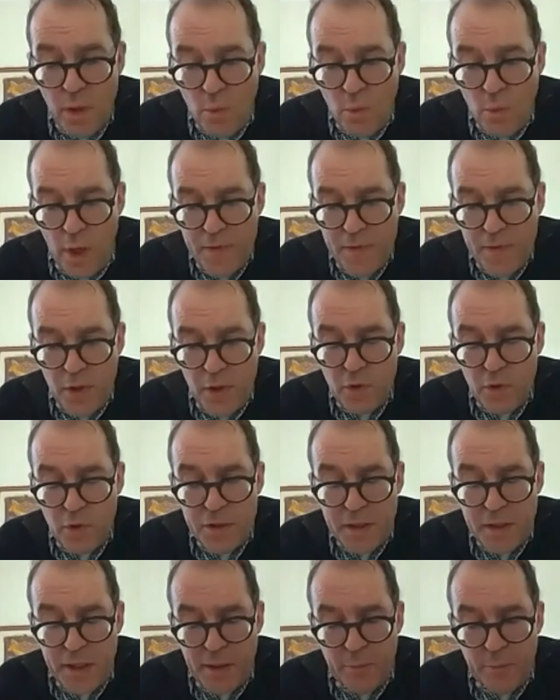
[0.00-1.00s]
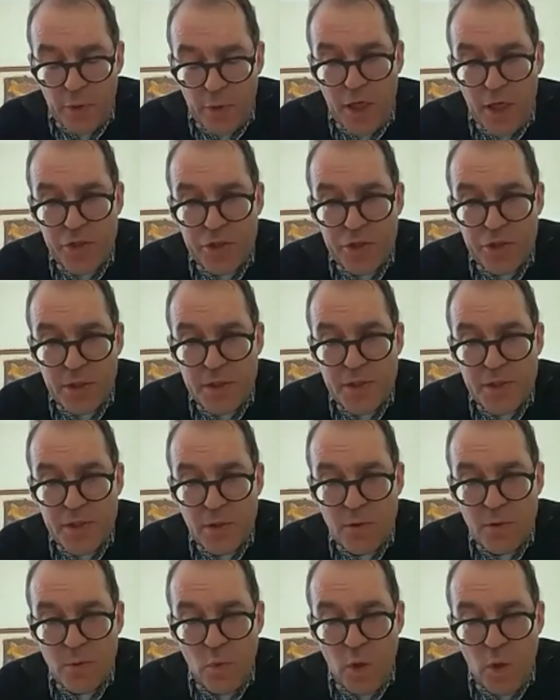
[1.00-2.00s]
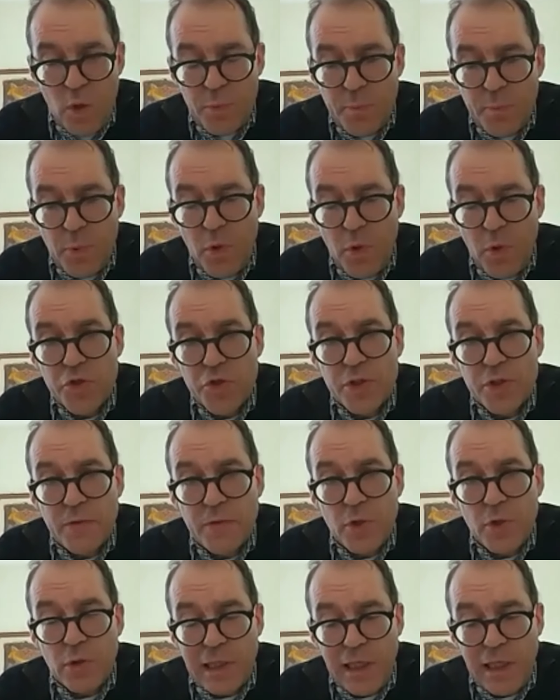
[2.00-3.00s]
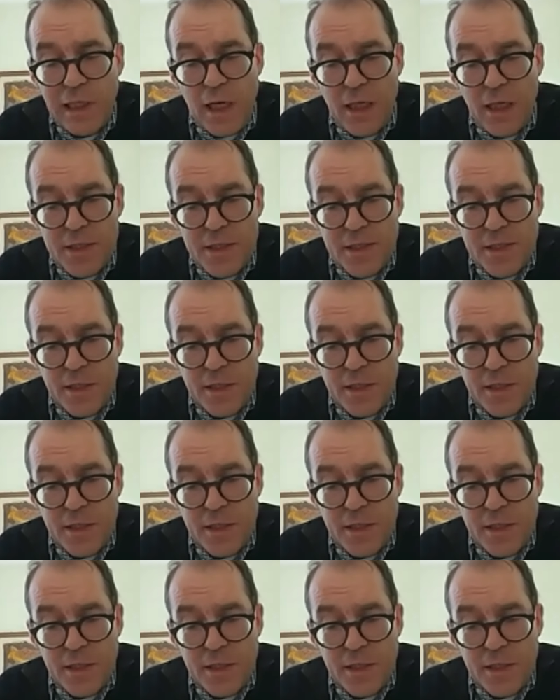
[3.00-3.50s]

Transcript: whether you got any impression as to what proportion of your clients